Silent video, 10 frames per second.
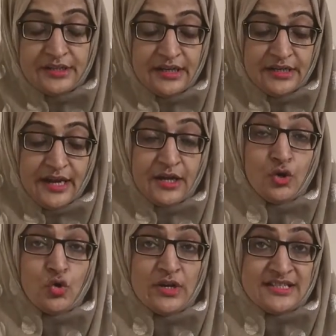there,
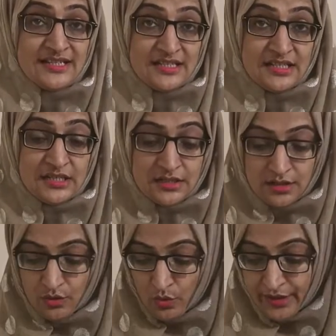and no assistance
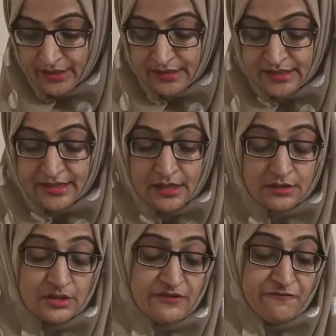is required. There are
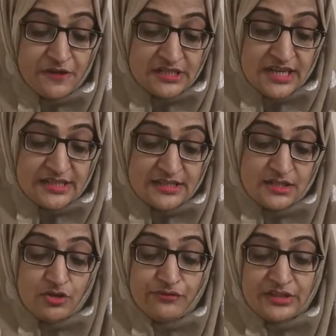the different
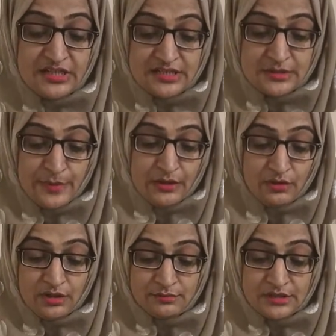sizes of these
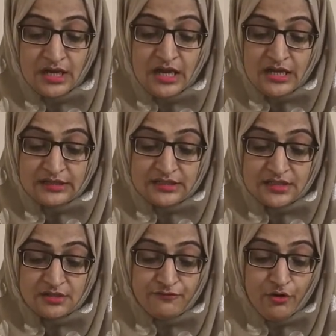speculums.
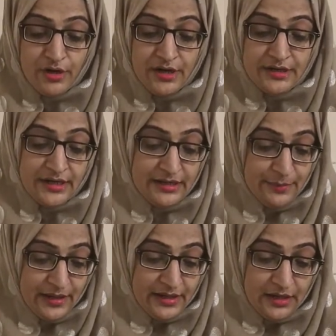This is for
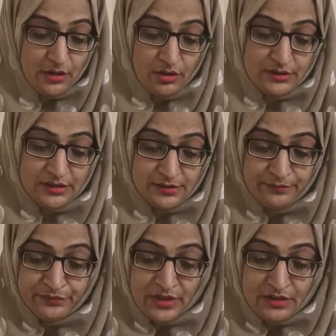nellipara or the
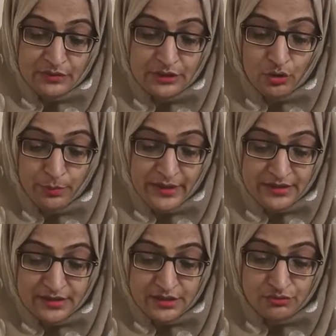with low
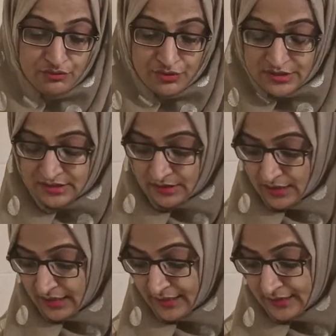parity uterus,
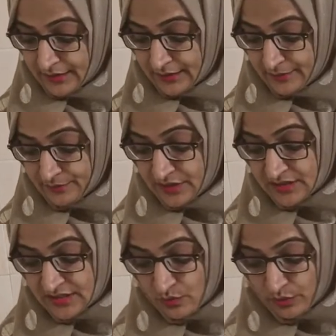and
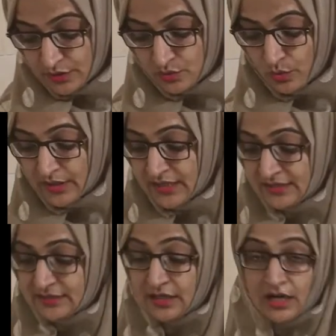this one
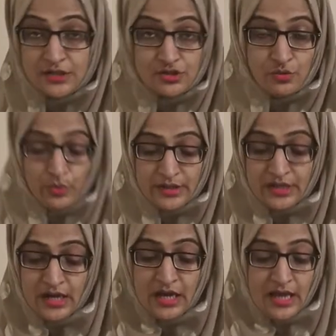is the larger one
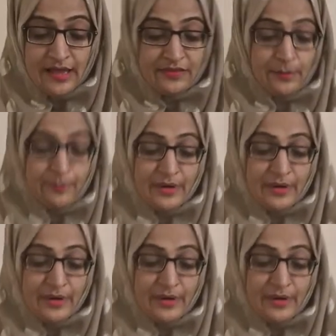and the